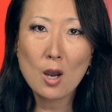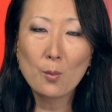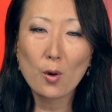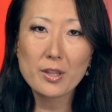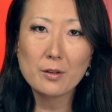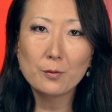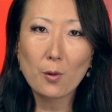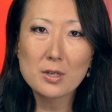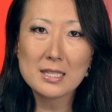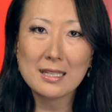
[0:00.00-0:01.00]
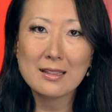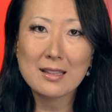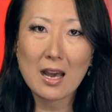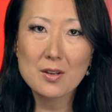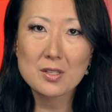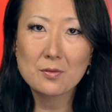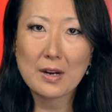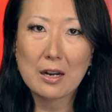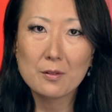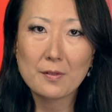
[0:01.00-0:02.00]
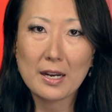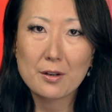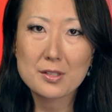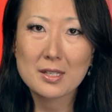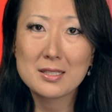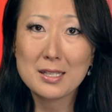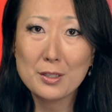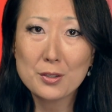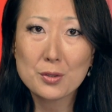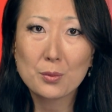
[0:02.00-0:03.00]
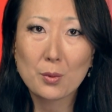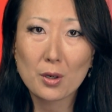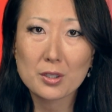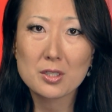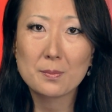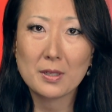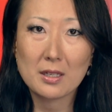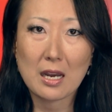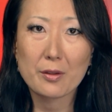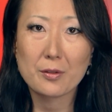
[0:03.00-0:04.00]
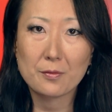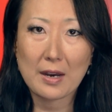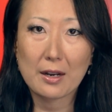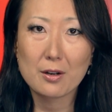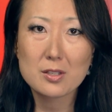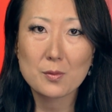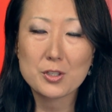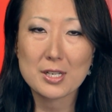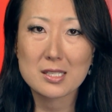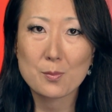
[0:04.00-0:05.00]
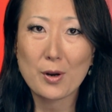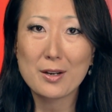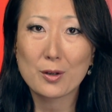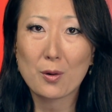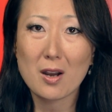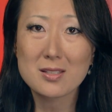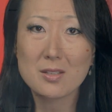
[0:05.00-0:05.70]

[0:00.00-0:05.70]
More than 14,000 firefighters continue to work to put out the fires, which has spread across